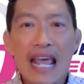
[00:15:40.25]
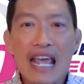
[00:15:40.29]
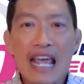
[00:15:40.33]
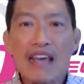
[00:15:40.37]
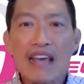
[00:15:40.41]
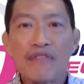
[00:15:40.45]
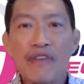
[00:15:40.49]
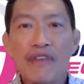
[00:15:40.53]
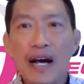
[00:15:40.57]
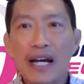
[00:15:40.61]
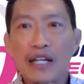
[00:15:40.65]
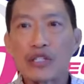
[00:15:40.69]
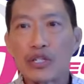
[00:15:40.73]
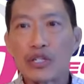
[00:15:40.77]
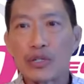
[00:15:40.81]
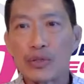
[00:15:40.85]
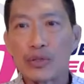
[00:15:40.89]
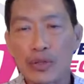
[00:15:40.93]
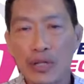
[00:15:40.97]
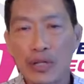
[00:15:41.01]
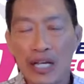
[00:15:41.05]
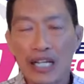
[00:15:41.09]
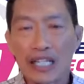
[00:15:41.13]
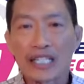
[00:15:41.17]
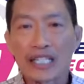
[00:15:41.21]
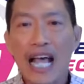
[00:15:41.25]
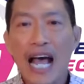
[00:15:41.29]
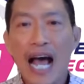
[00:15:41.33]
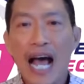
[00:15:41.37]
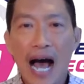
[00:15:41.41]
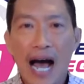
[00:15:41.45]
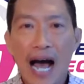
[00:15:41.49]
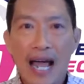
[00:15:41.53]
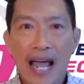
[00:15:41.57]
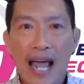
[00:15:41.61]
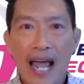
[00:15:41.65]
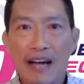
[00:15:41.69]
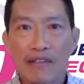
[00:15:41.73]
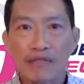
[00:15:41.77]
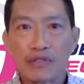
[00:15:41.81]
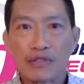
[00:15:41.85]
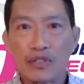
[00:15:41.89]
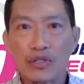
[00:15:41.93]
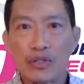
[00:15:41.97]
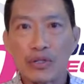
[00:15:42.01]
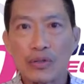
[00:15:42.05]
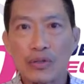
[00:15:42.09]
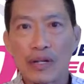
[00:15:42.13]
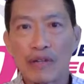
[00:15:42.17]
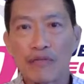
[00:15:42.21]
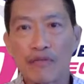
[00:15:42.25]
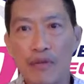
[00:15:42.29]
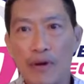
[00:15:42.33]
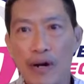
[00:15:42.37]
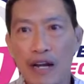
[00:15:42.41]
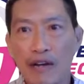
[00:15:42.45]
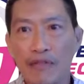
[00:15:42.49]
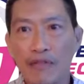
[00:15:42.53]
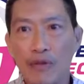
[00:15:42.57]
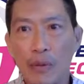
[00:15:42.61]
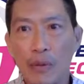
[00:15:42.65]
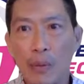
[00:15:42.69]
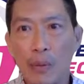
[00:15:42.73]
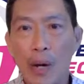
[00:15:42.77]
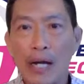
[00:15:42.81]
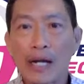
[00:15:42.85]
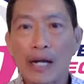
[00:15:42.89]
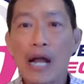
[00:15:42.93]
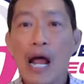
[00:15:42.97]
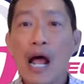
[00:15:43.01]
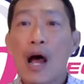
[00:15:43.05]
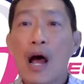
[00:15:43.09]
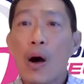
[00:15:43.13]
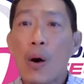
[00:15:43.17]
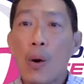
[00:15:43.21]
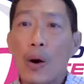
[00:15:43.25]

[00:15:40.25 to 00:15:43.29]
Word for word: if I do this, I have to do it for everyone.